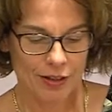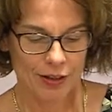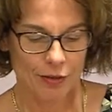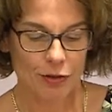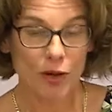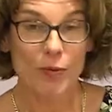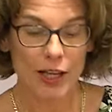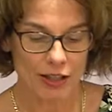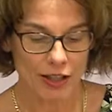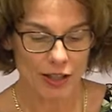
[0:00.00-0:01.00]
A few
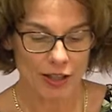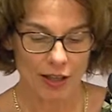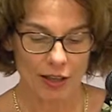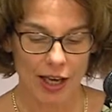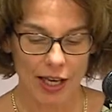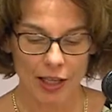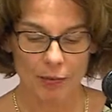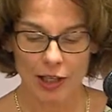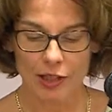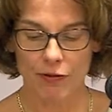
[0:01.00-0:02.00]
Belgians hang a
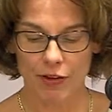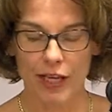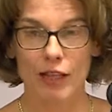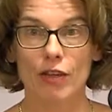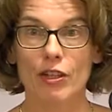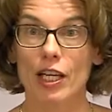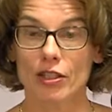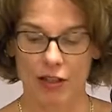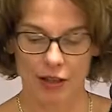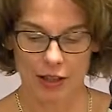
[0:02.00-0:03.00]
Belgian flag on the
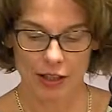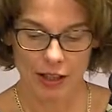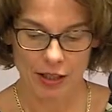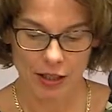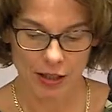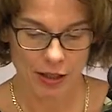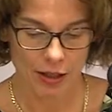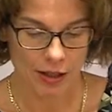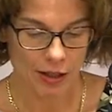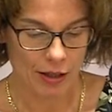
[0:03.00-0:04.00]
national holiday.
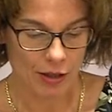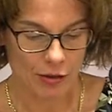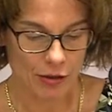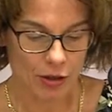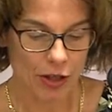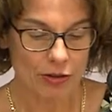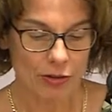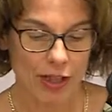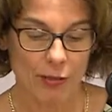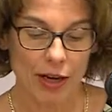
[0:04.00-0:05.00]
To the
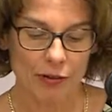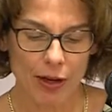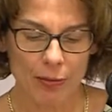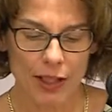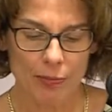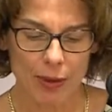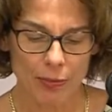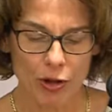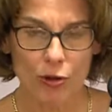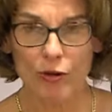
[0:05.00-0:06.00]
contrary, in my family,
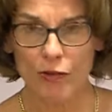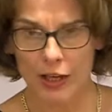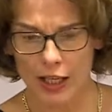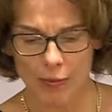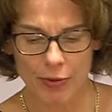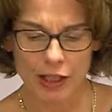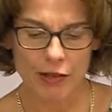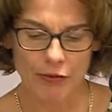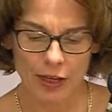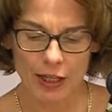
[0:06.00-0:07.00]
people who were flying a
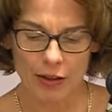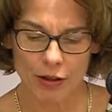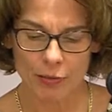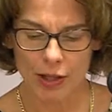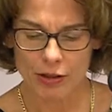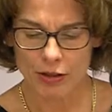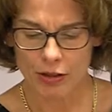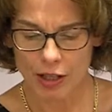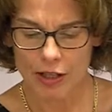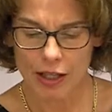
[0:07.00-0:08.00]
Belgian flag on the Belgian
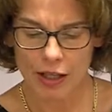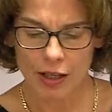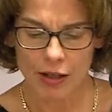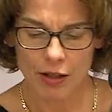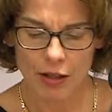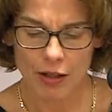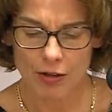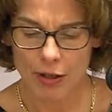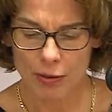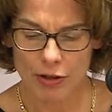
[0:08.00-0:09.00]
holiday,
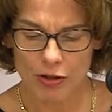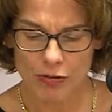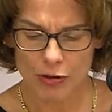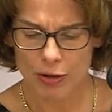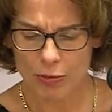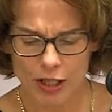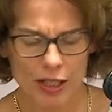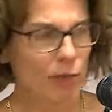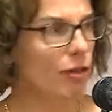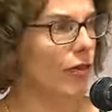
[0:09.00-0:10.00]
they were, for some
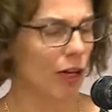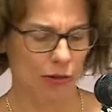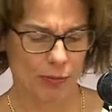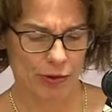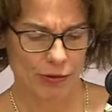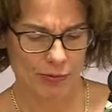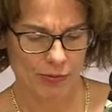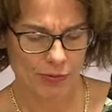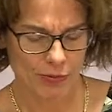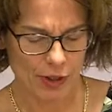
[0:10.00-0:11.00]
reason, a bit frowned upon.
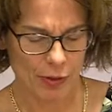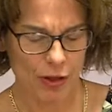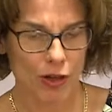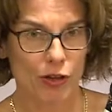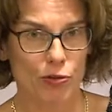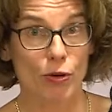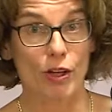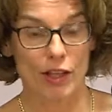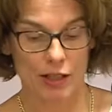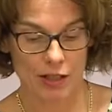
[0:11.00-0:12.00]
They were called
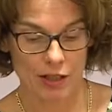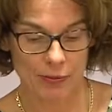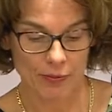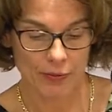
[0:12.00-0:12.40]
royalists.